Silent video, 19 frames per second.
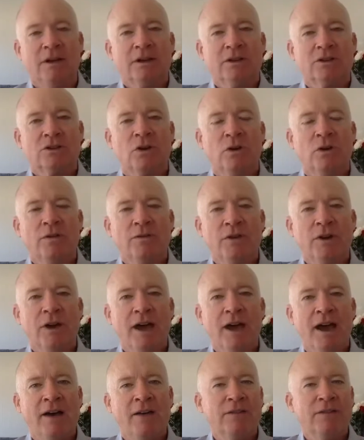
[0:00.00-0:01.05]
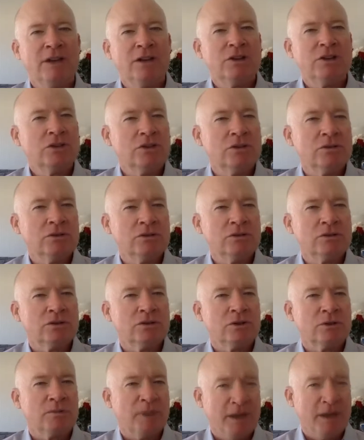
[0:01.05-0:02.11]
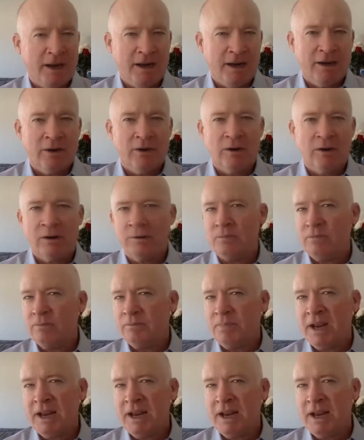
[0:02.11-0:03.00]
So if you have issues or pain or